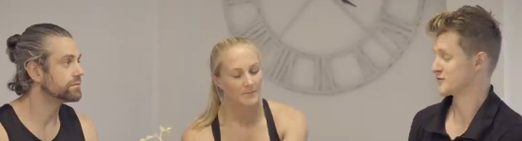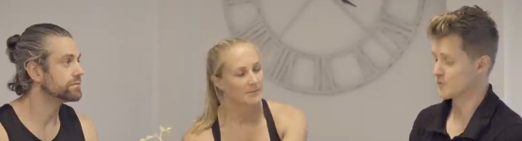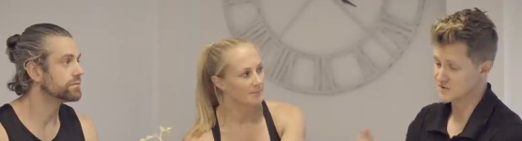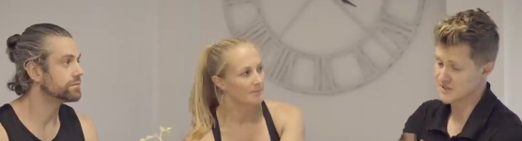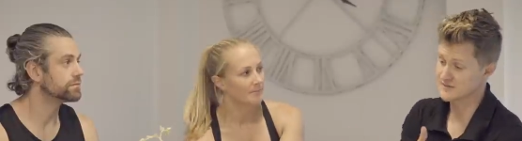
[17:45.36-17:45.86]

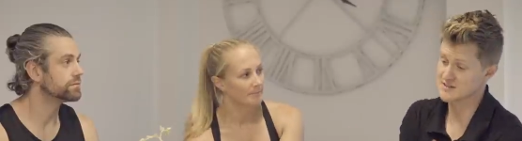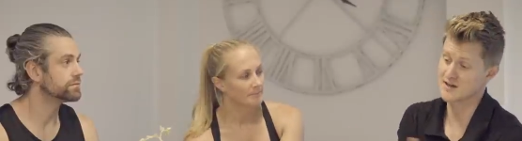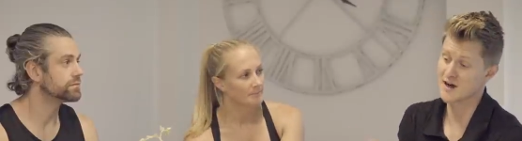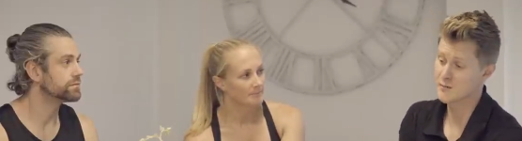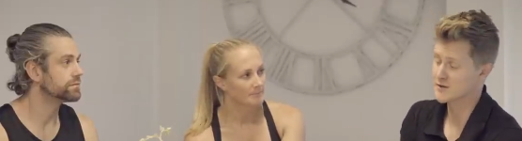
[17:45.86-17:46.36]
Speaker 1: before, mm. is having
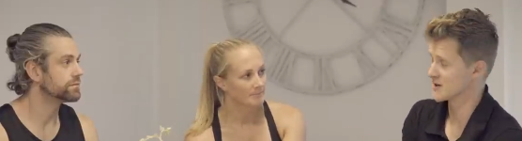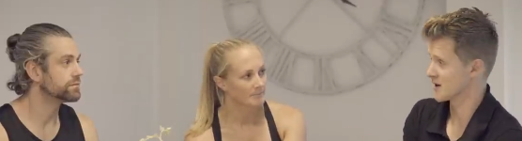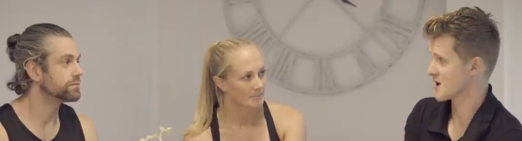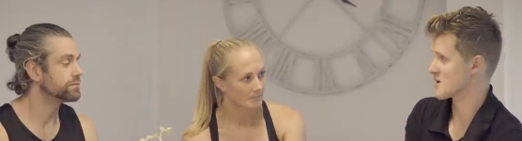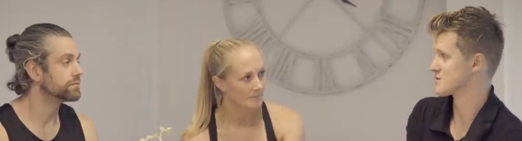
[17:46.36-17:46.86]
time in the
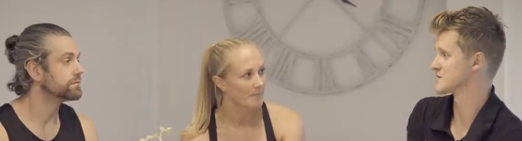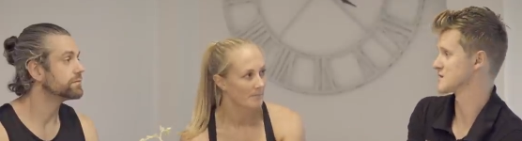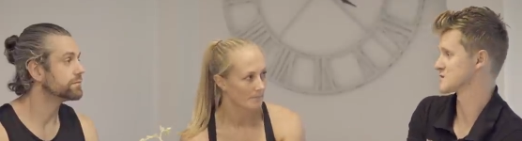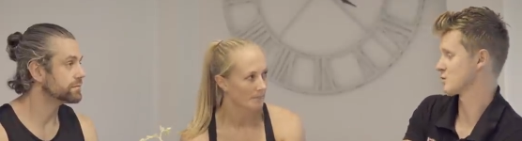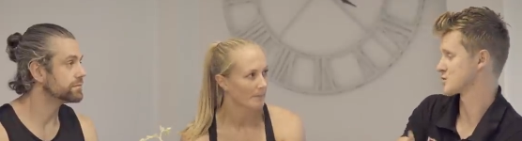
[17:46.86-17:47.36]
game
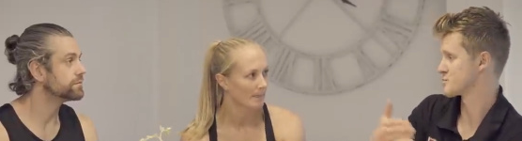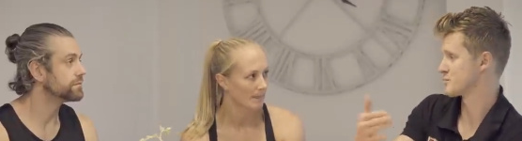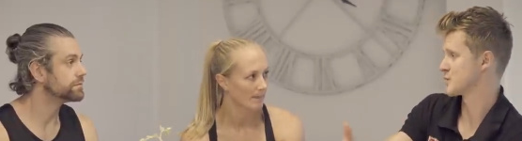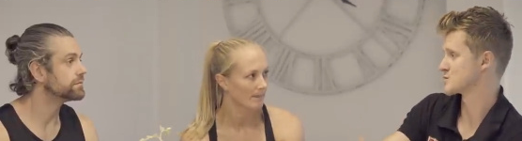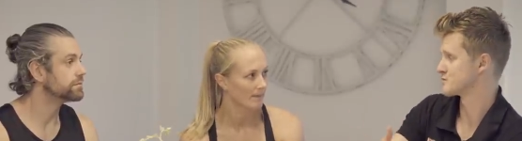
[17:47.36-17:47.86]
is, is what
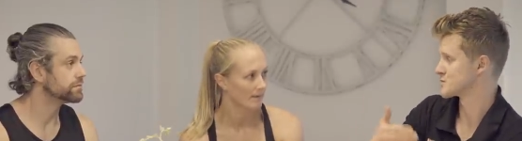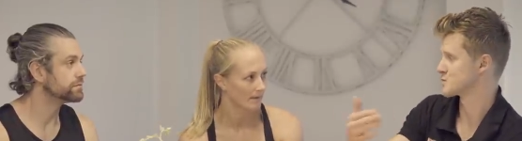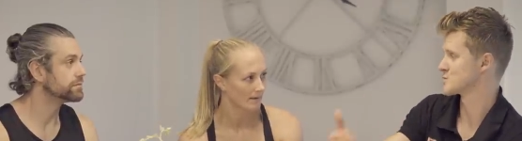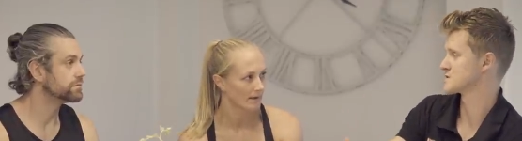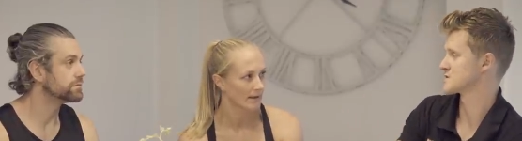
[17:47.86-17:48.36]
just builds the
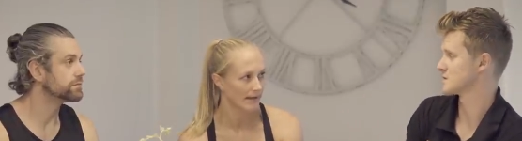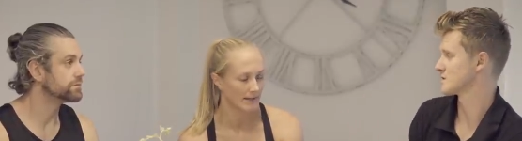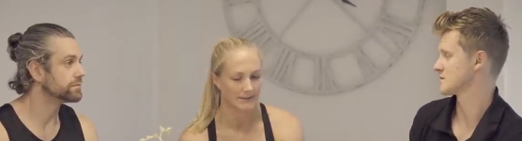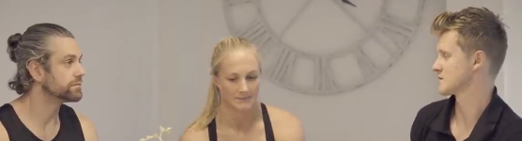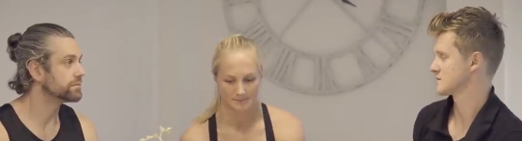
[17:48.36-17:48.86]
results. It's
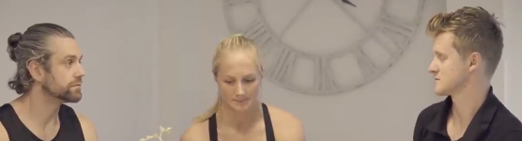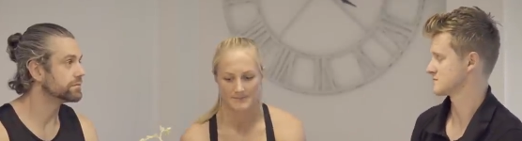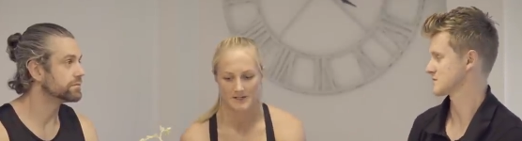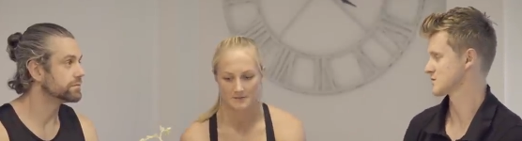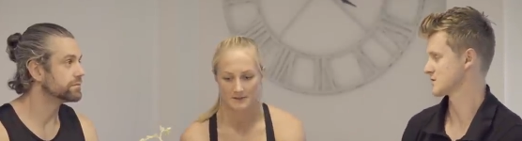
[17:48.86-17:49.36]
yeah, not,
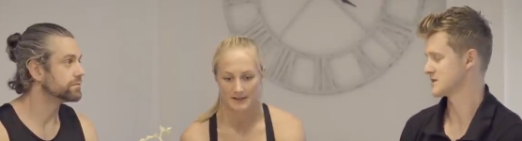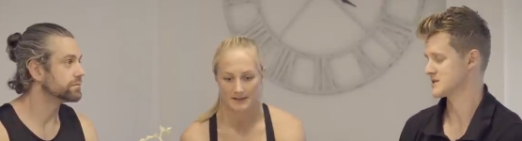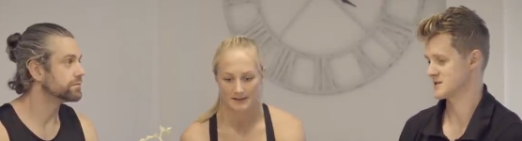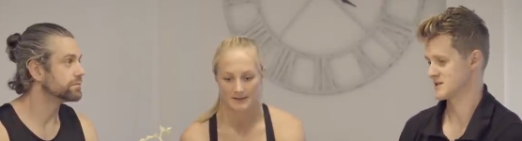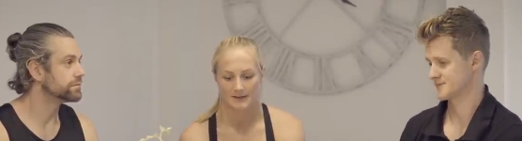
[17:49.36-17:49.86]
definitely
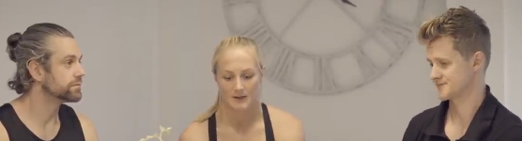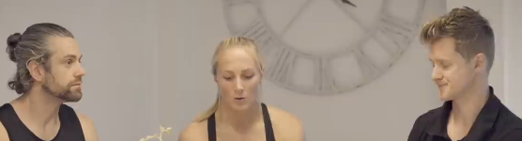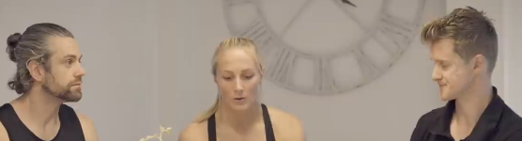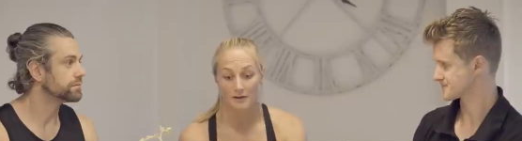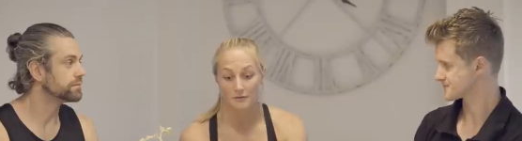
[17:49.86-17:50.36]
it's easy.
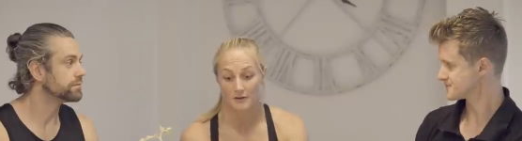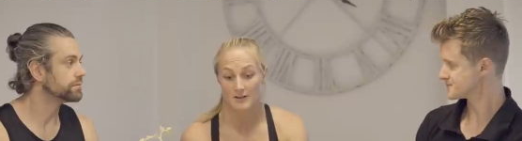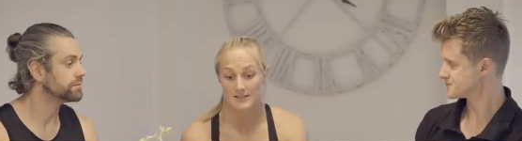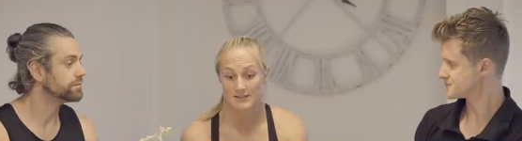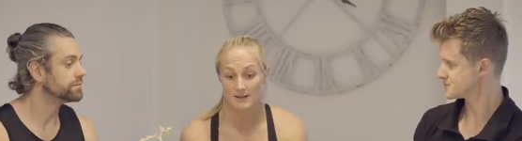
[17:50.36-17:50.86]
Speaker 2: When I
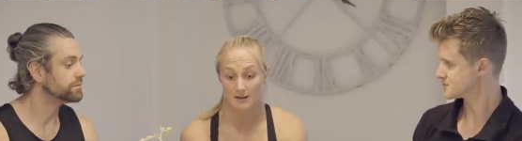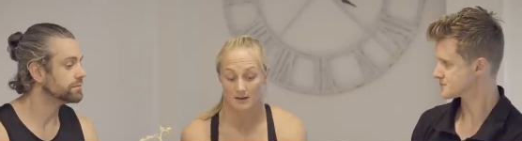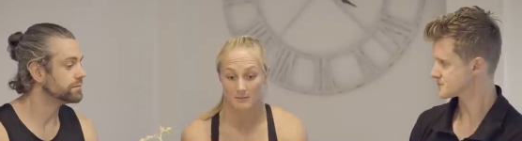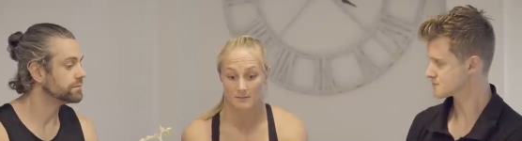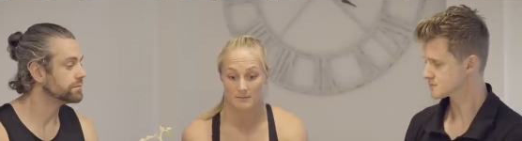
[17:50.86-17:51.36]
first
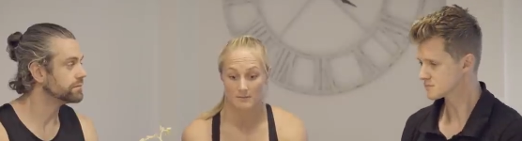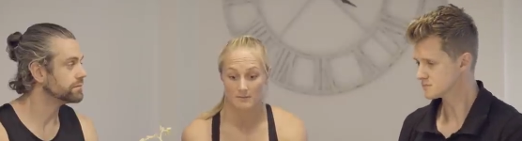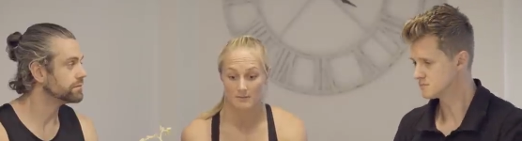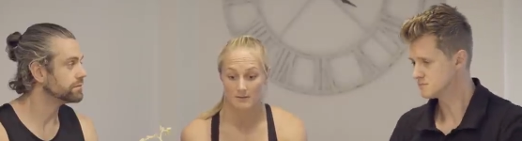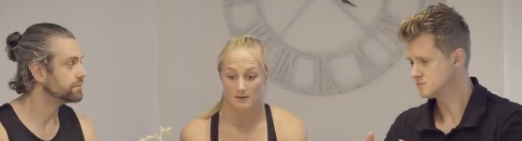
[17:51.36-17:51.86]
um,
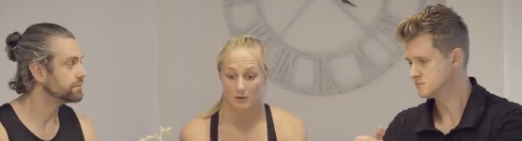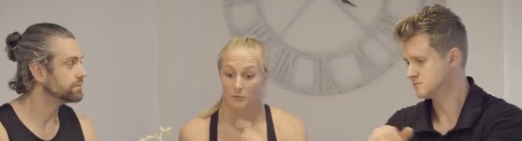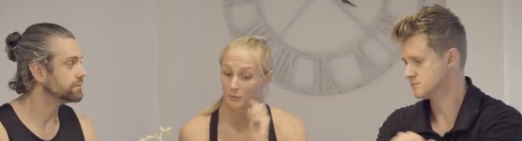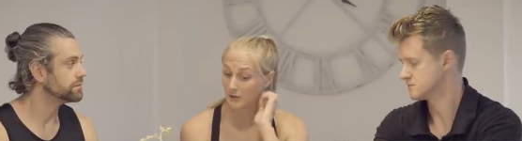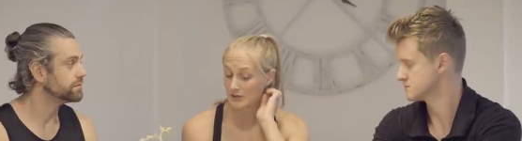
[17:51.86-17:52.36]

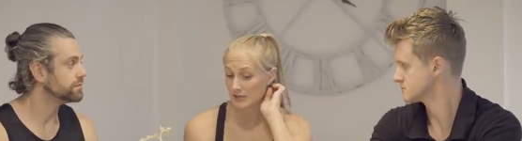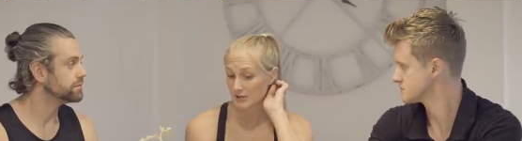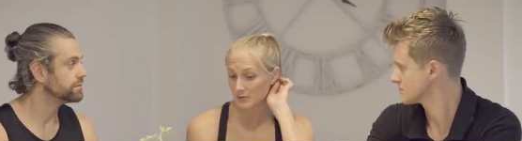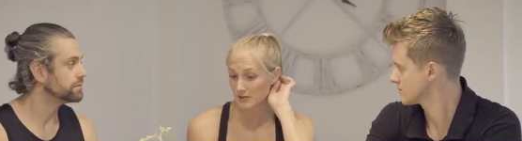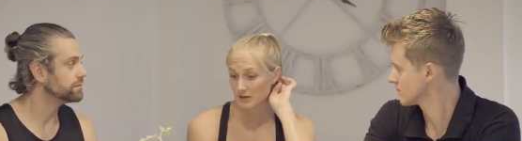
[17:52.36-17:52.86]
got put in
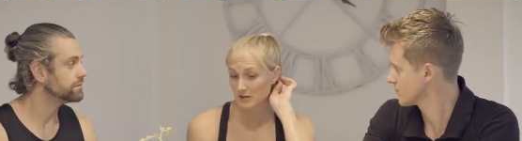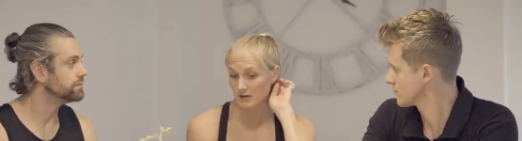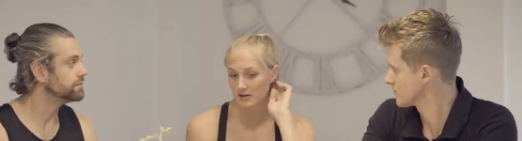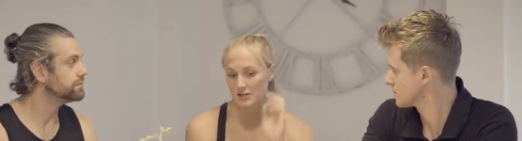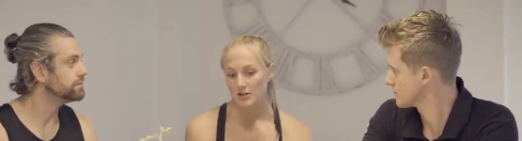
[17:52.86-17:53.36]
touch with a strength
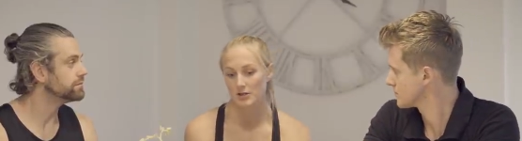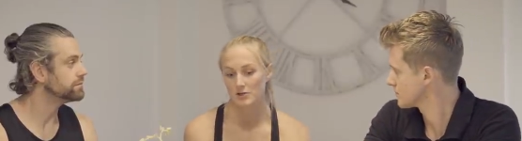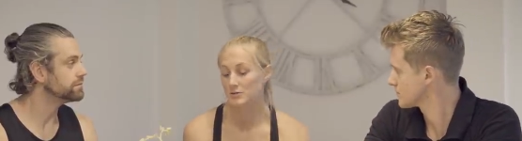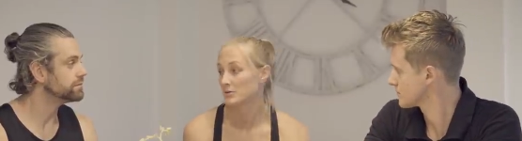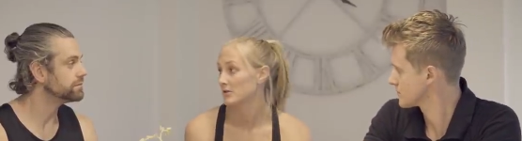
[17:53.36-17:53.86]
and conditioning
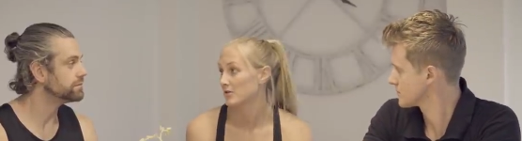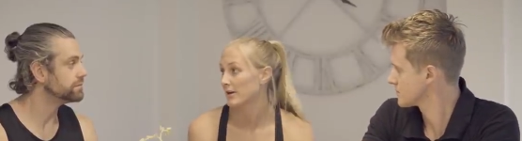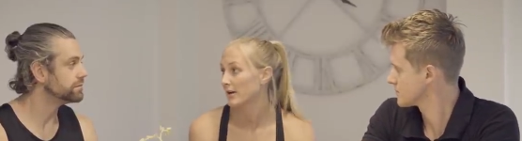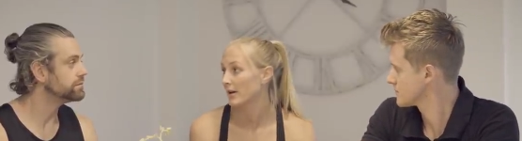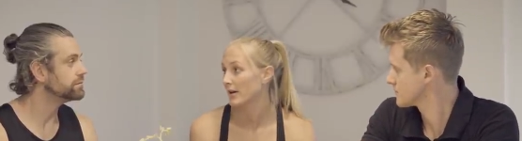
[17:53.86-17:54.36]
coach was in
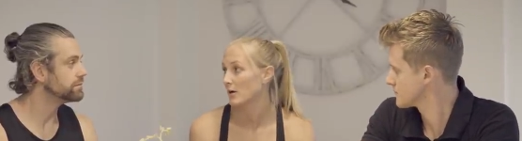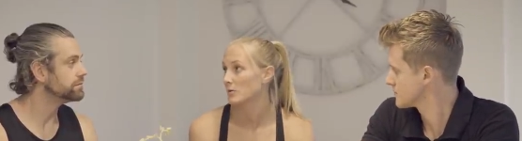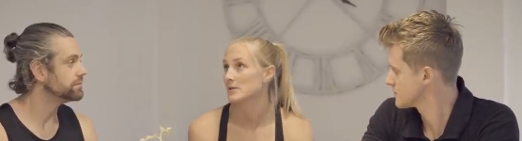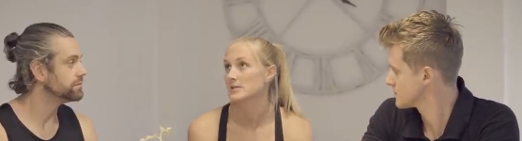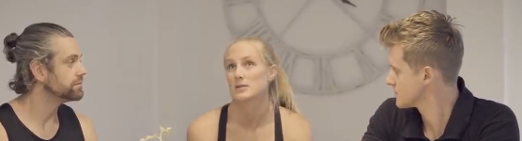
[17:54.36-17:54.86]
Australia, and I
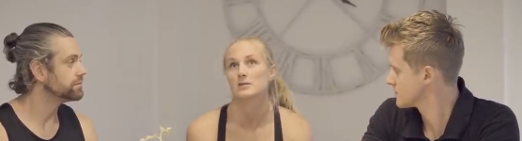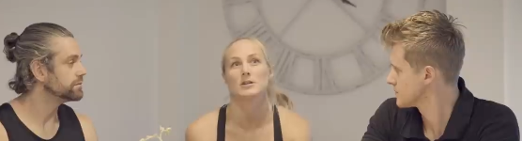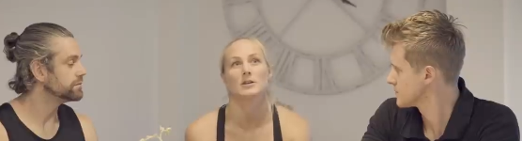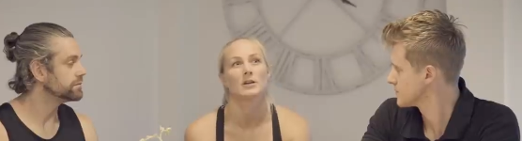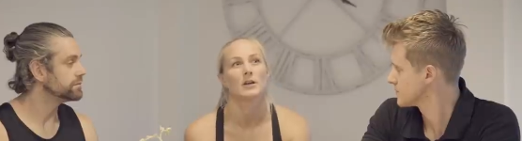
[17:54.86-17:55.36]
was still
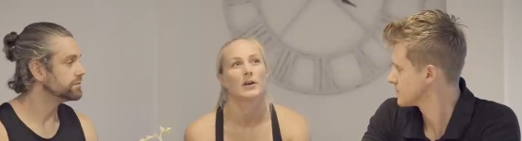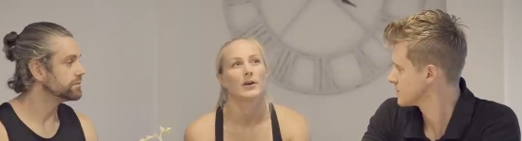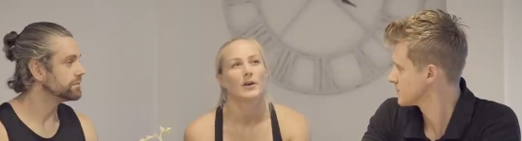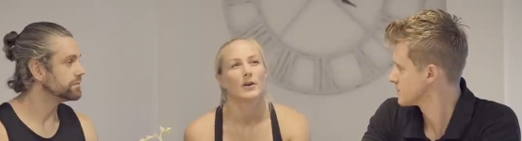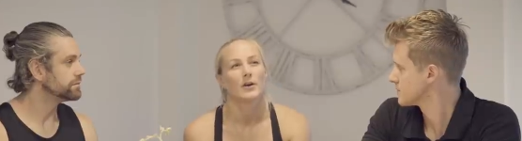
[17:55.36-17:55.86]
a
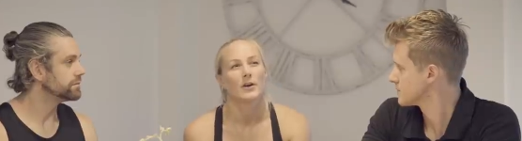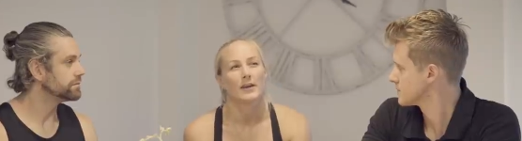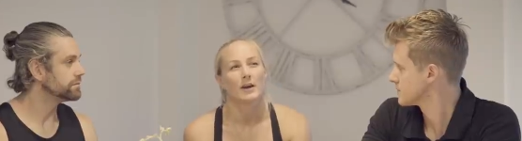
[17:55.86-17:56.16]
I